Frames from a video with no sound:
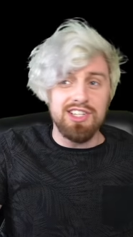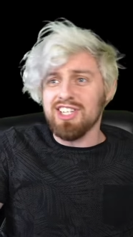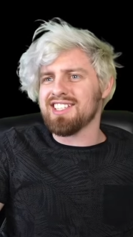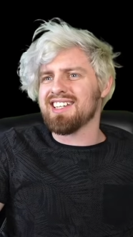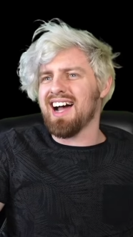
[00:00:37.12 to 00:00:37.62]
He's
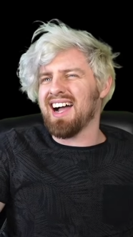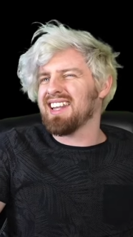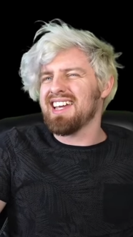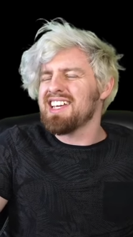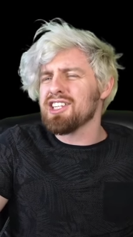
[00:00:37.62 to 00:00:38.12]
just a guy.
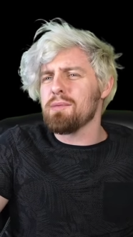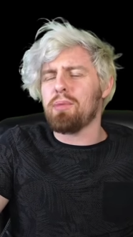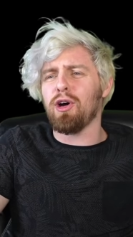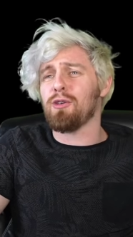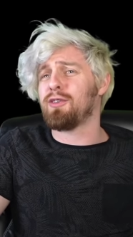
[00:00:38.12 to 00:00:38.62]
Like, he's a
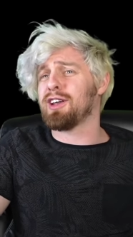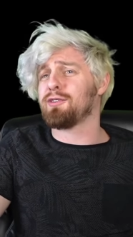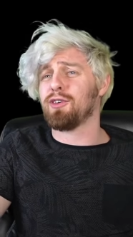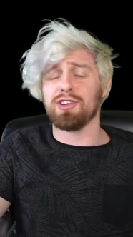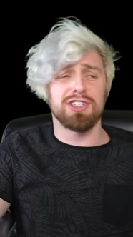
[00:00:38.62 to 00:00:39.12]
perfect
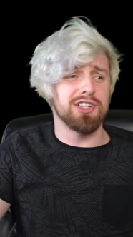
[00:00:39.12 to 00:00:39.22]
first